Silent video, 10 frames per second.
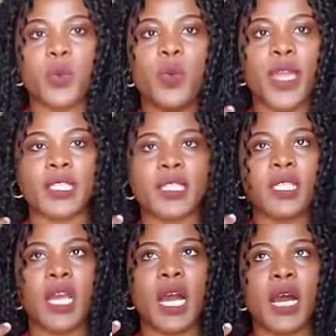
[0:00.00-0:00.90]
We
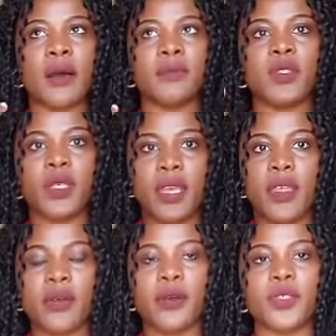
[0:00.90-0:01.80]
went
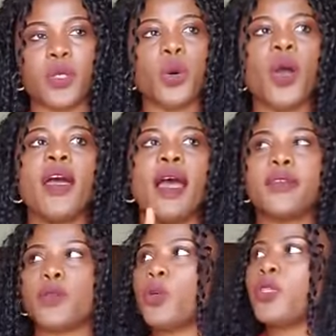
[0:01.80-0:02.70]
together. So
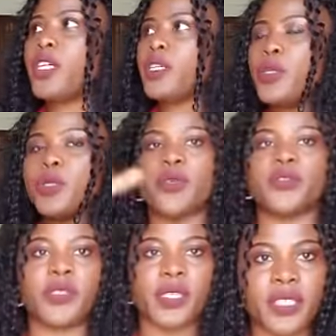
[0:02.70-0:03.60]
I told her, you go
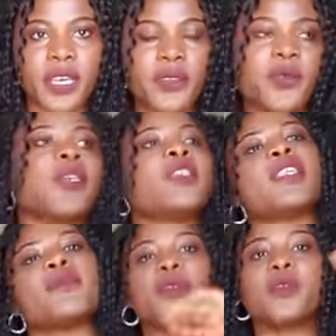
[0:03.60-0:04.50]
for accessories
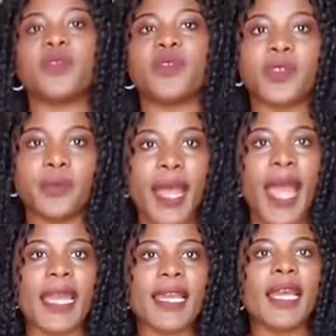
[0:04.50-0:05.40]
and I'm going to go for
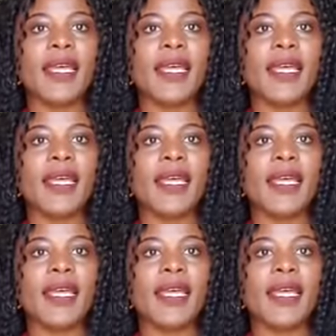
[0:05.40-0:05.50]
bag.